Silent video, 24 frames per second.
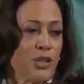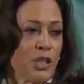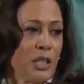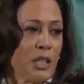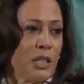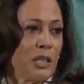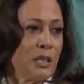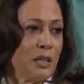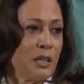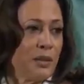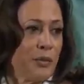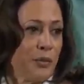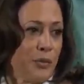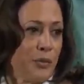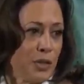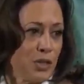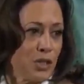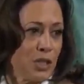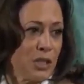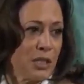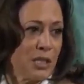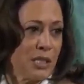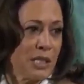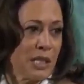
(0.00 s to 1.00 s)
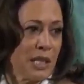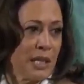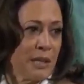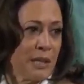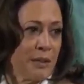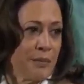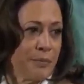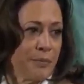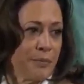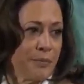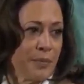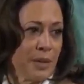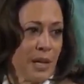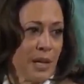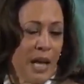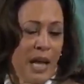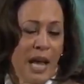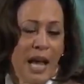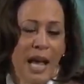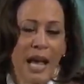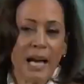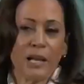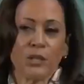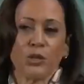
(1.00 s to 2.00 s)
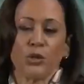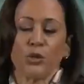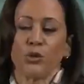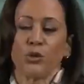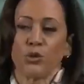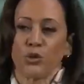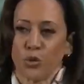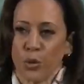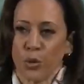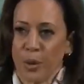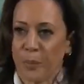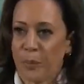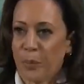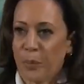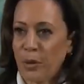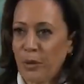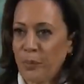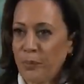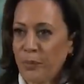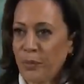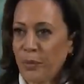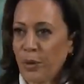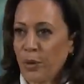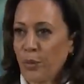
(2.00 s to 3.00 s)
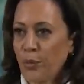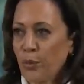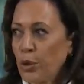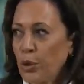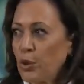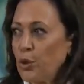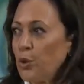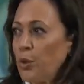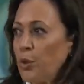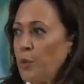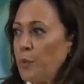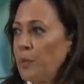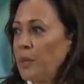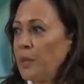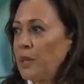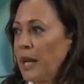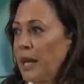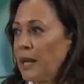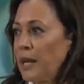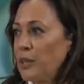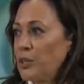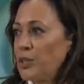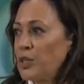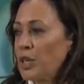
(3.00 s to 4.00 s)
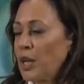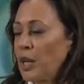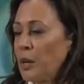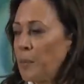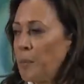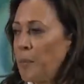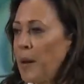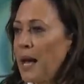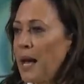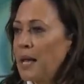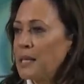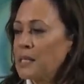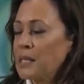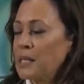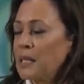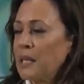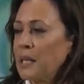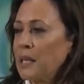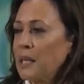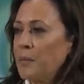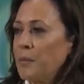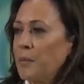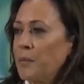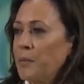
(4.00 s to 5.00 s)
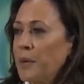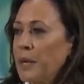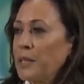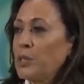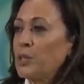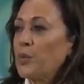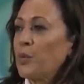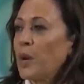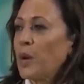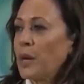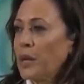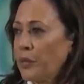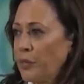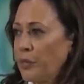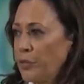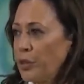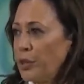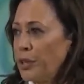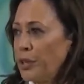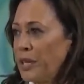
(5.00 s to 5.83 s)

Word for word: Reuters reported approximately 1.2 billion individuals in need of cooling solutions